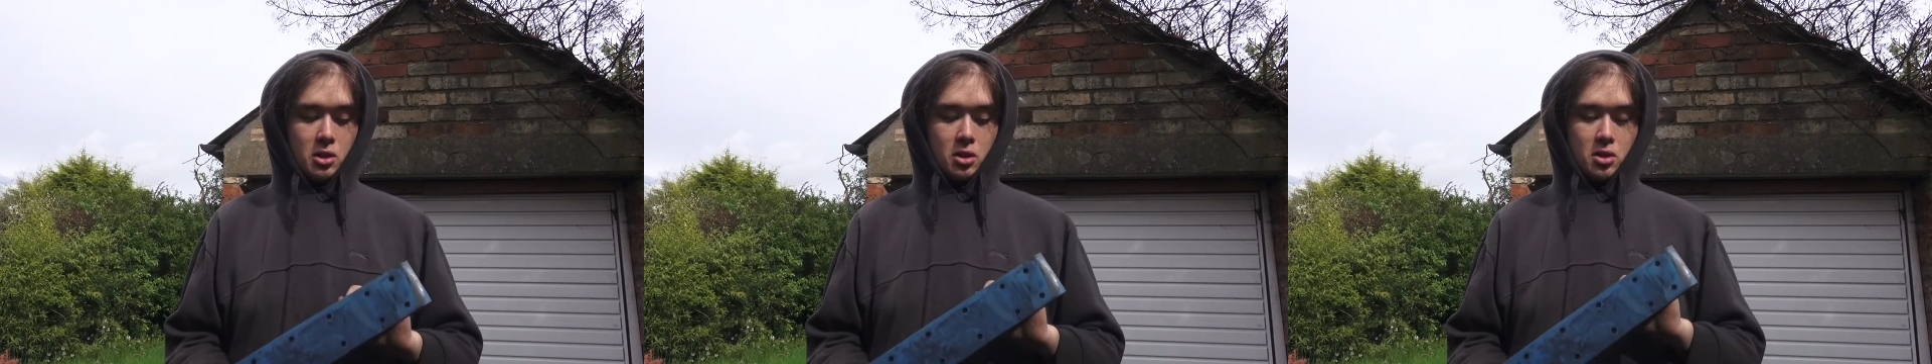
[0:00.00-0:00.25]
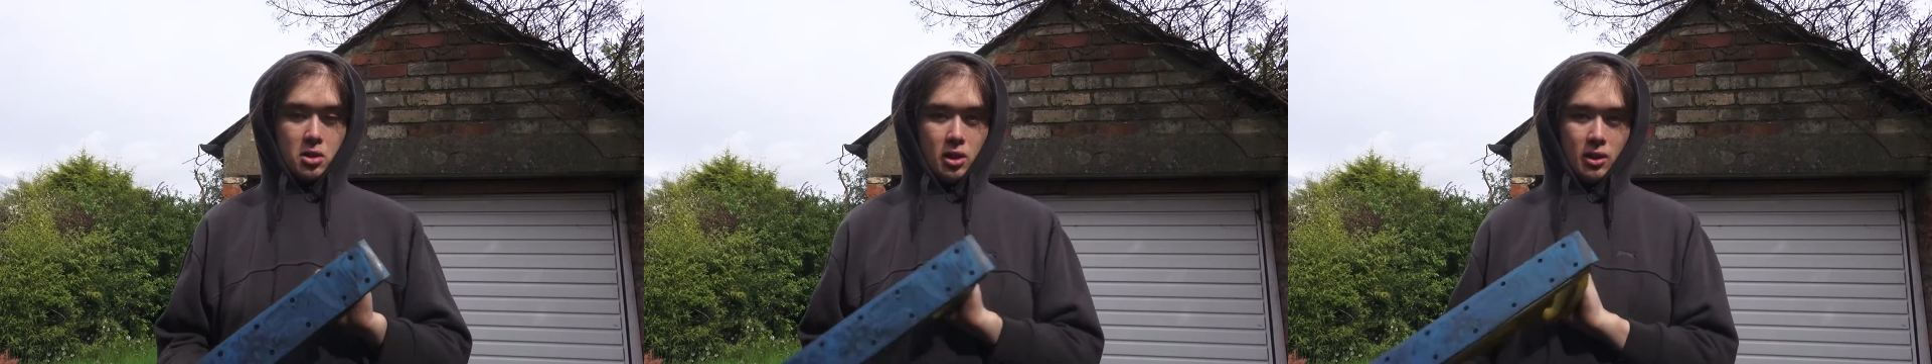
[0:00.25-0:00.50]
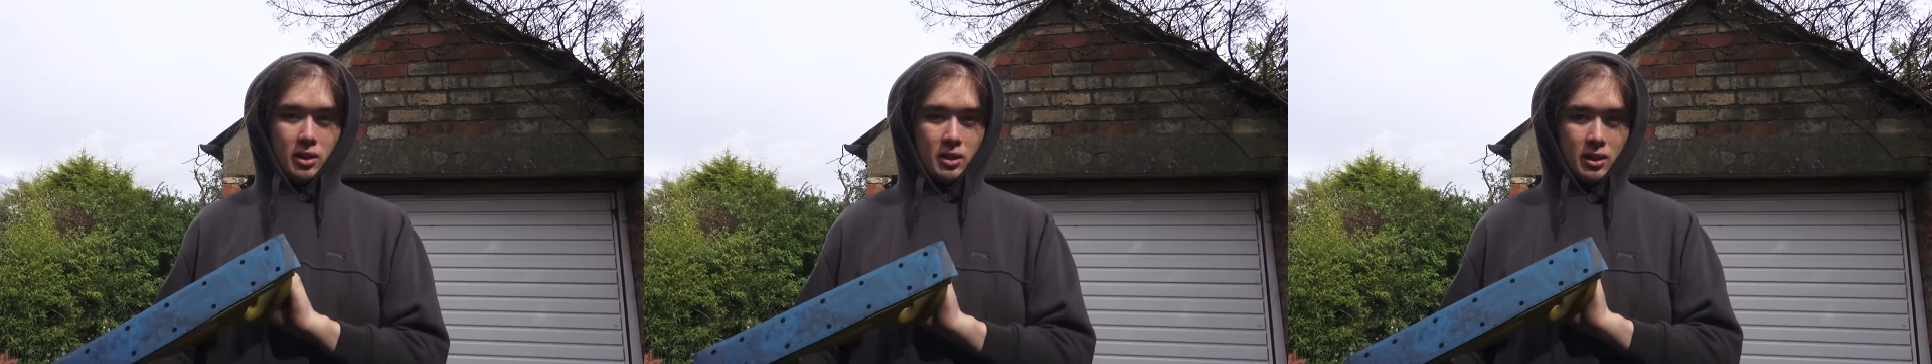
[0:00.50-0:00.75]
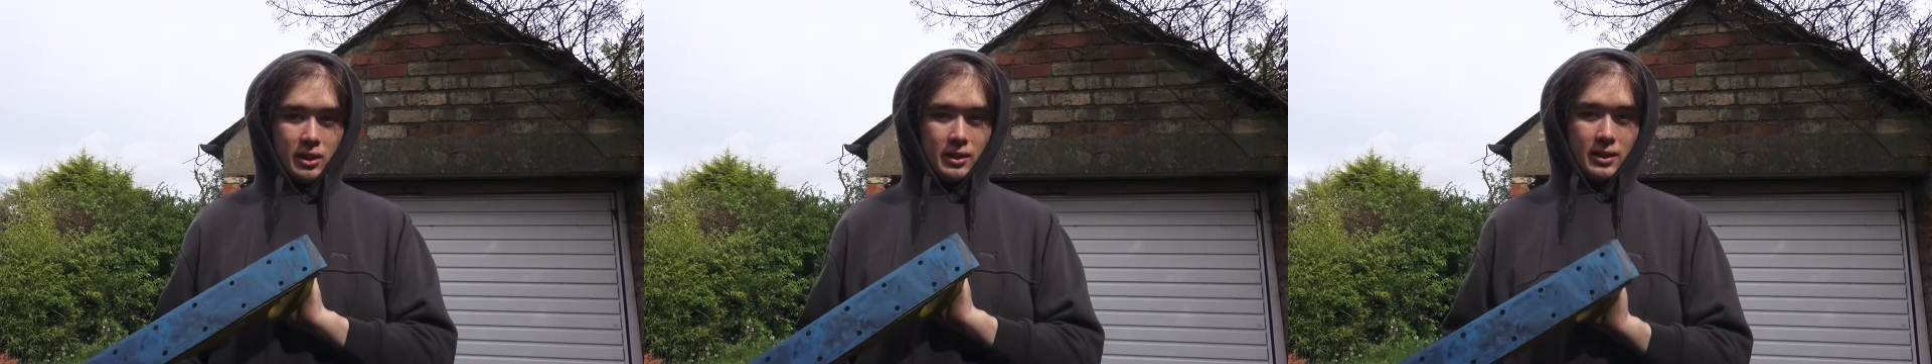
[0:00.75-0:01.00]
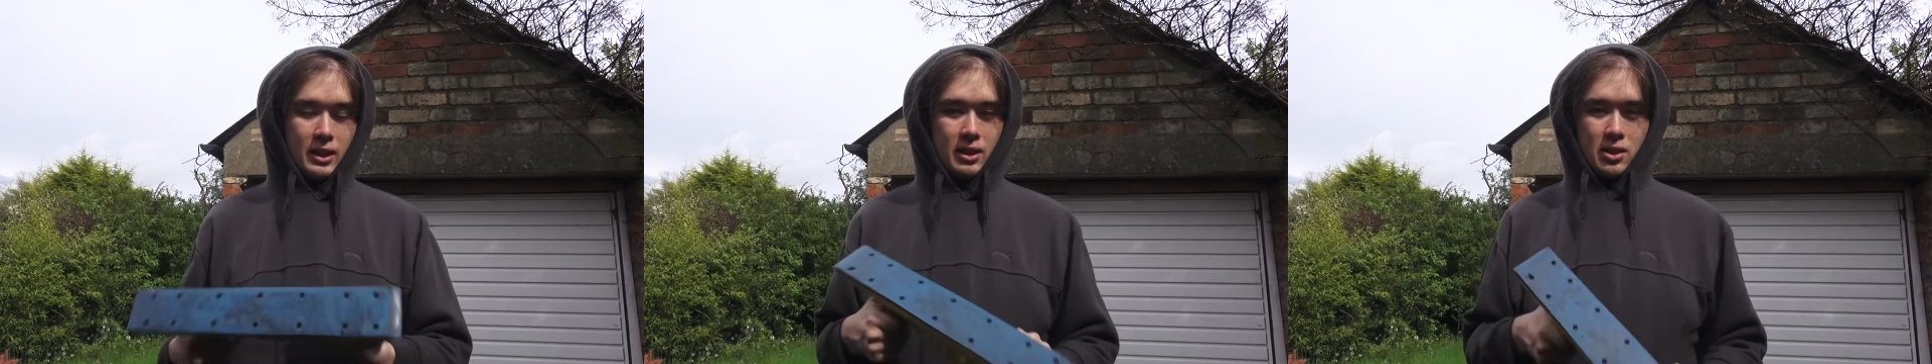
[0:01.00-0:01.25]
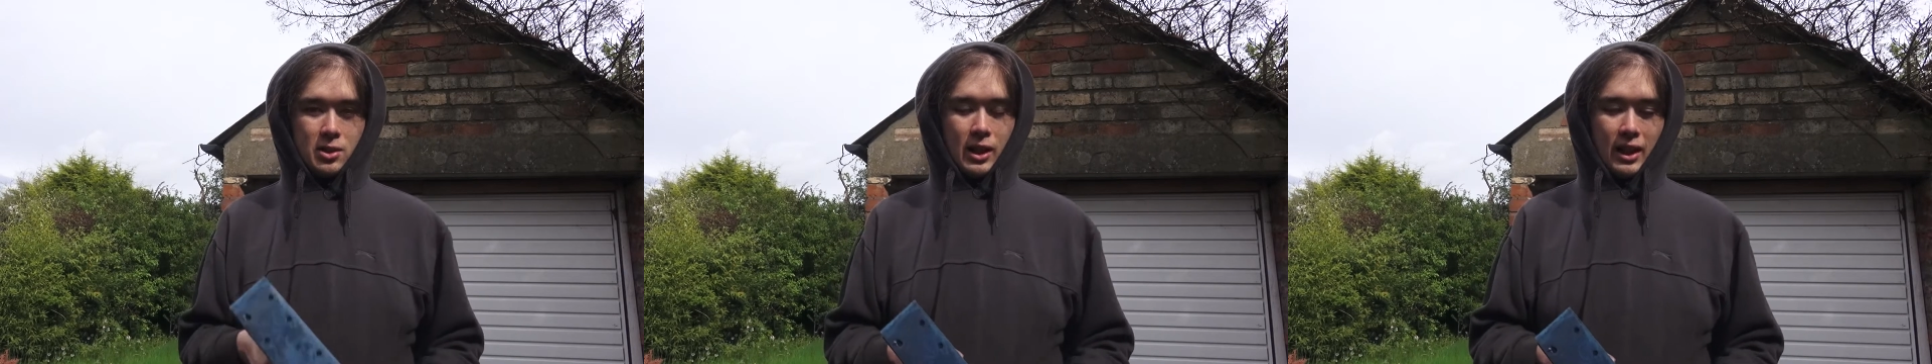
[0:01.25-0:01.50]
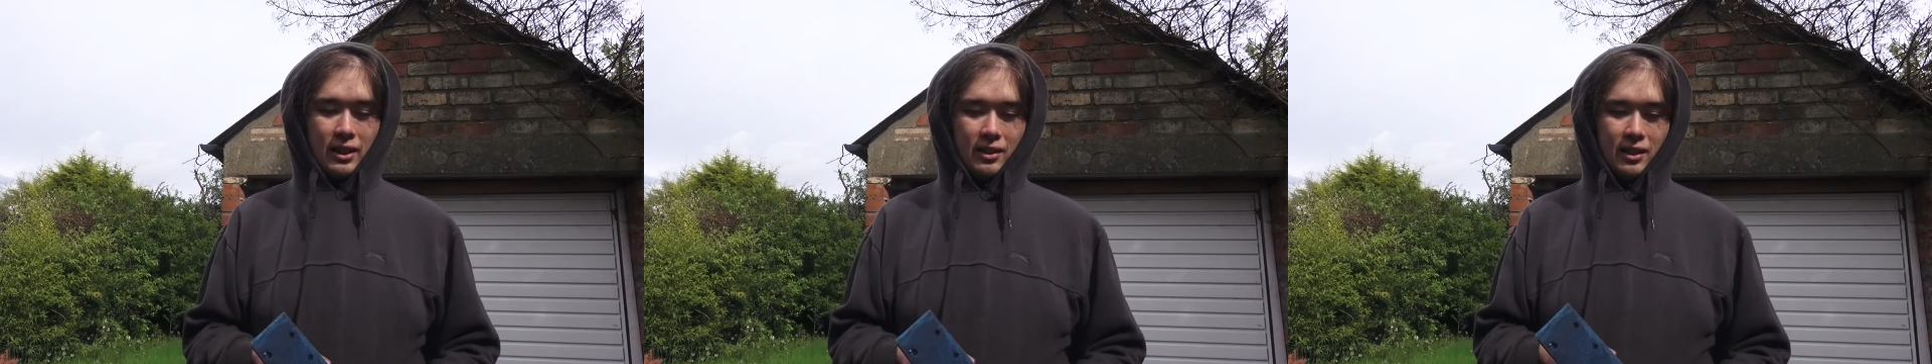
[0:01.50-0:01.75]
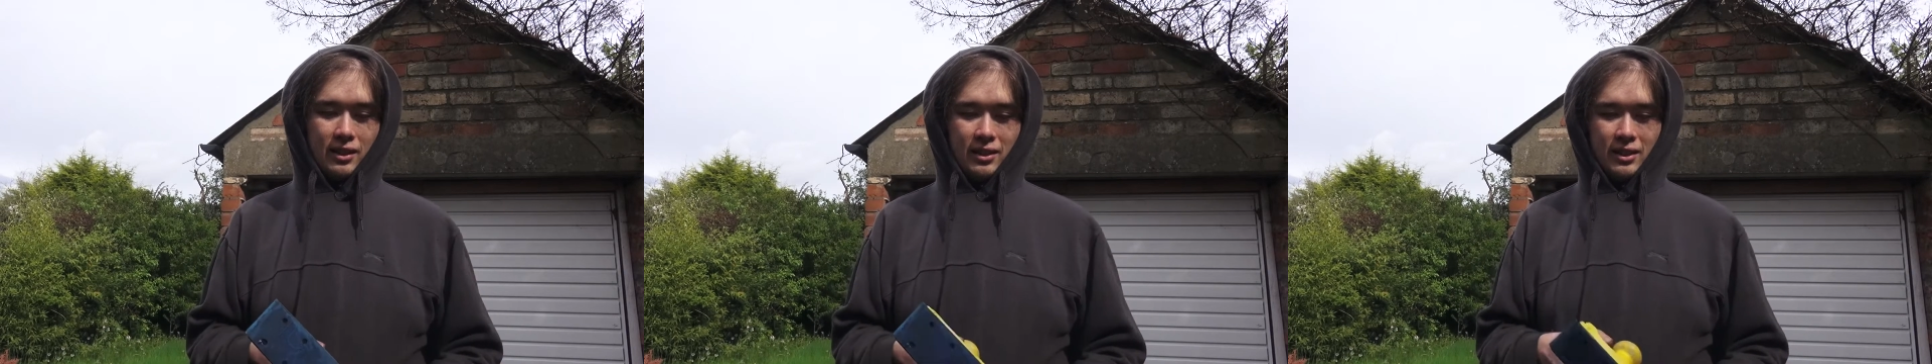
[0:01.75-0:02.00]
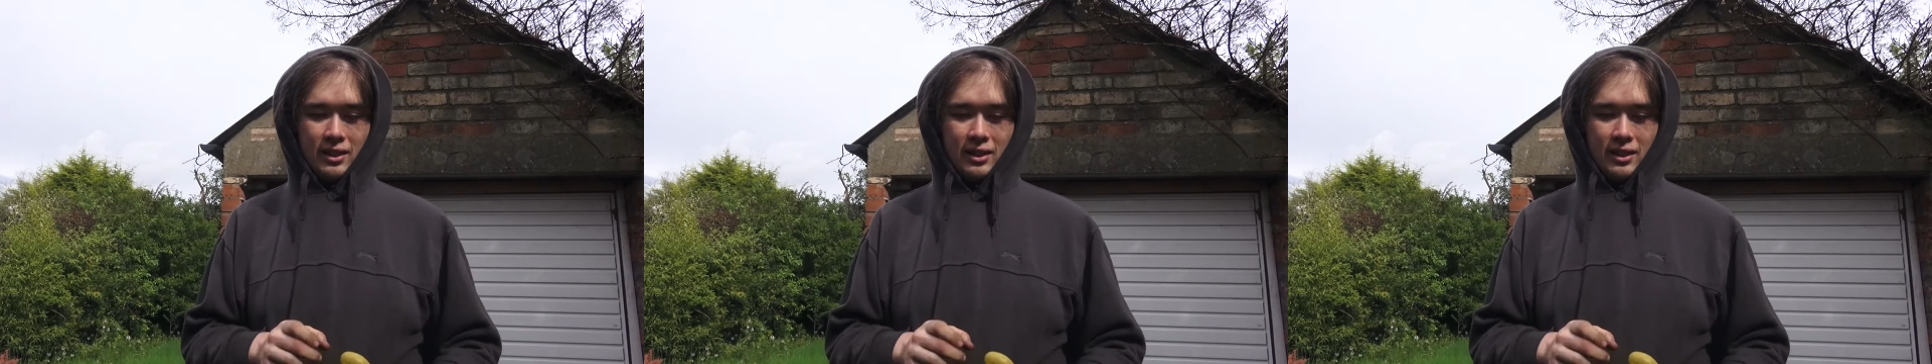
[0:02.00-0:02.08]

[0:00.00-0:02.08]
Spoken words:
just started sanding